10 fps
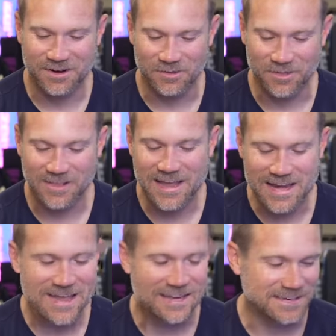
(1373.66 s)
know the late
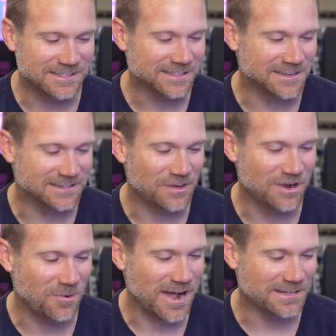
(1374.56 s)
'80s, the
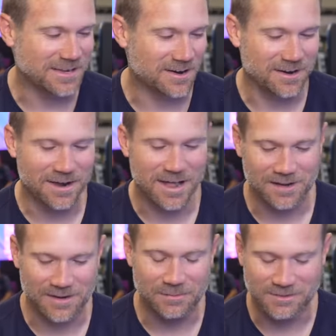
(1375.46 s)
junk wax era,
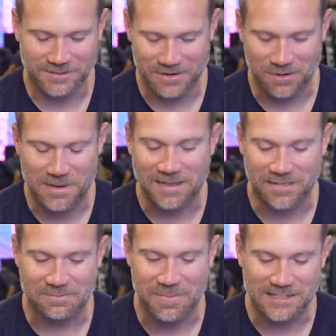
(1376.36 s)
and it was you know
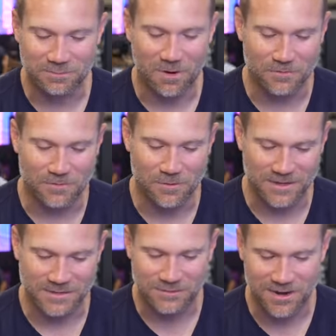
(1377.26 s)
mainly baseball
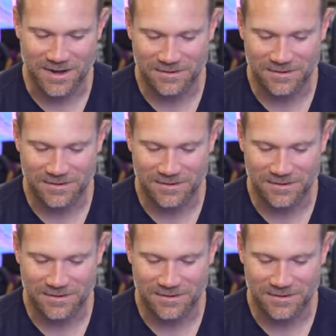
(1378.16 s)
focused, That's right?